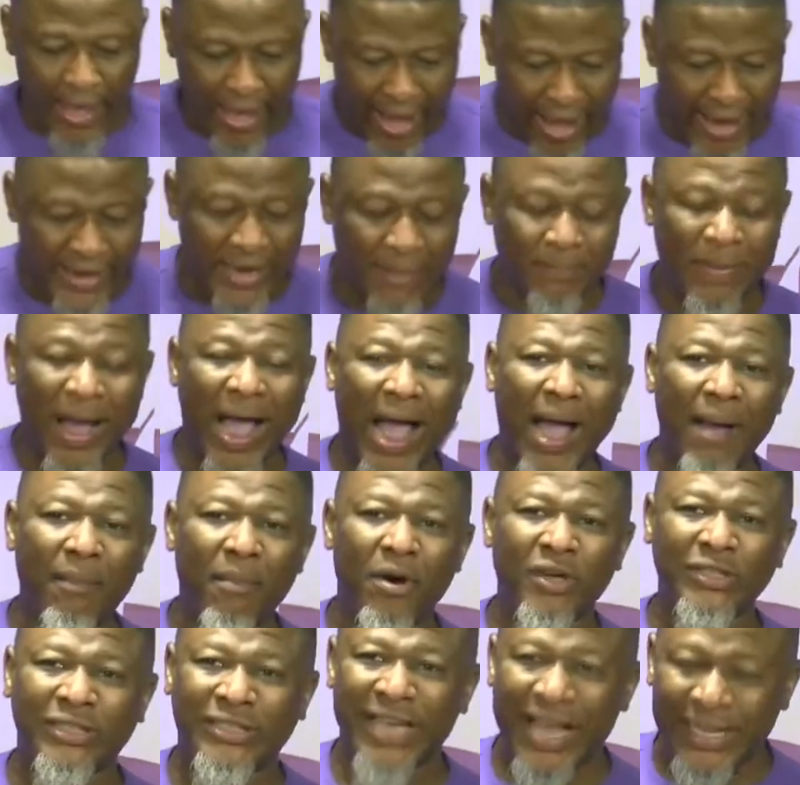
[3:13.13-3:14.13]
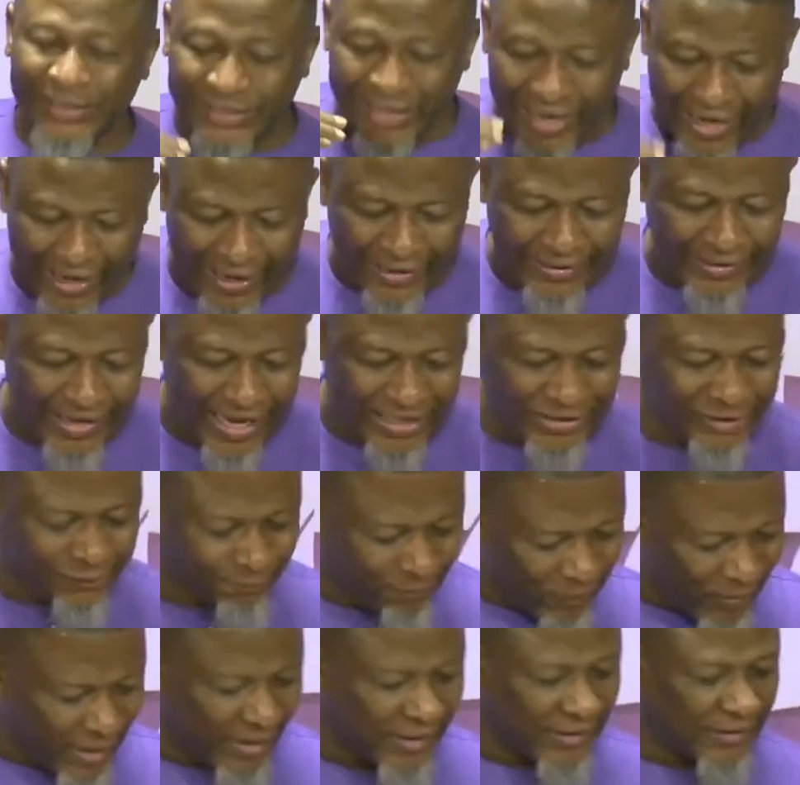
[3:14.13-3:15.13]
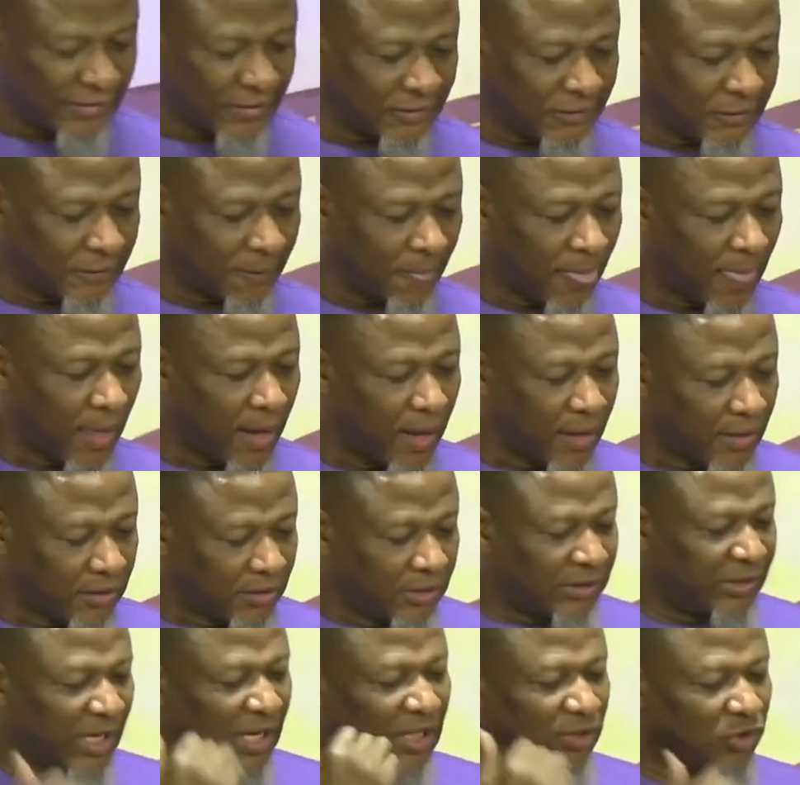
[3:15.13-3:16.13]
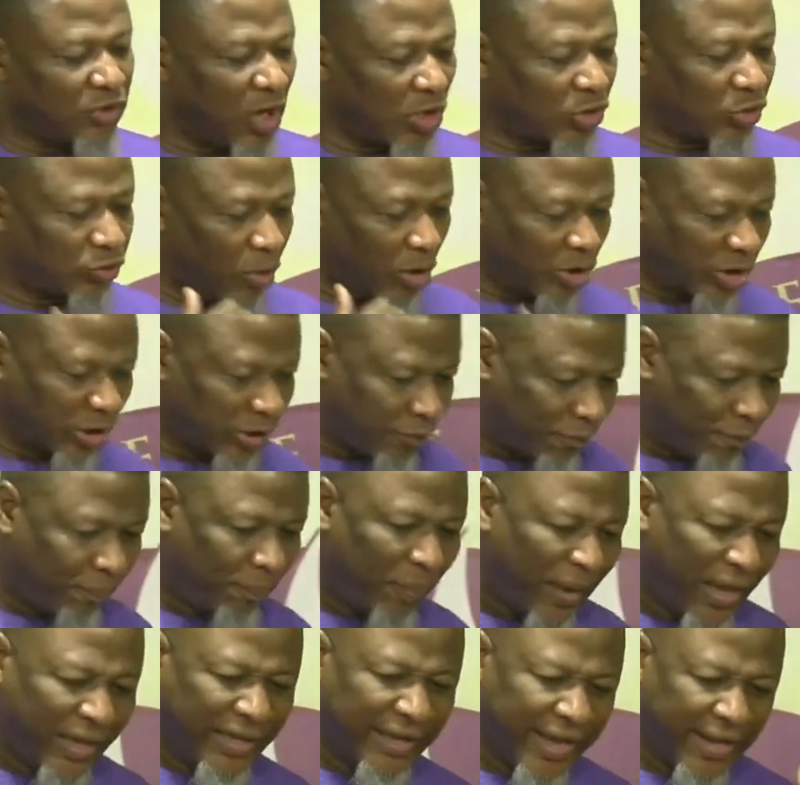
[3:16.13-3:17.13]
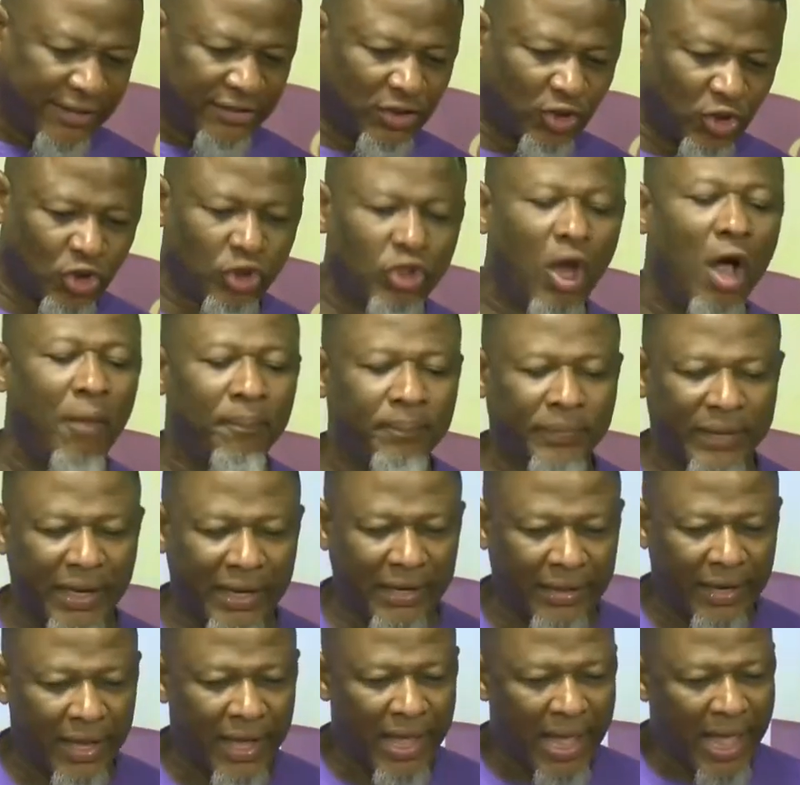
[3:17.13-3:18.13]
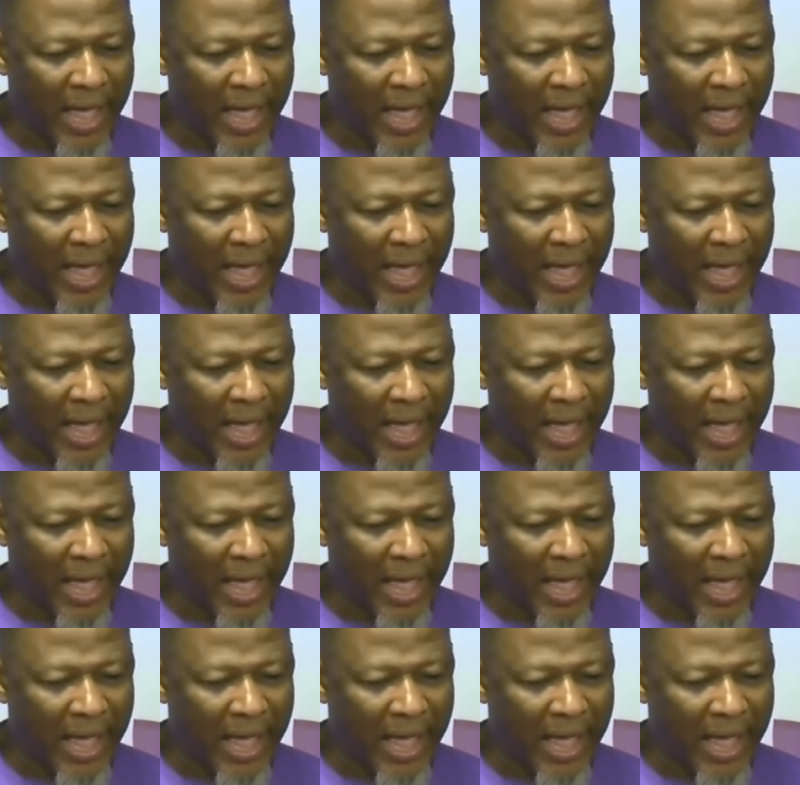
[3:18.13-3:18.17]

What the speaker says: And the Bible says in this place, Jesus was speaking something.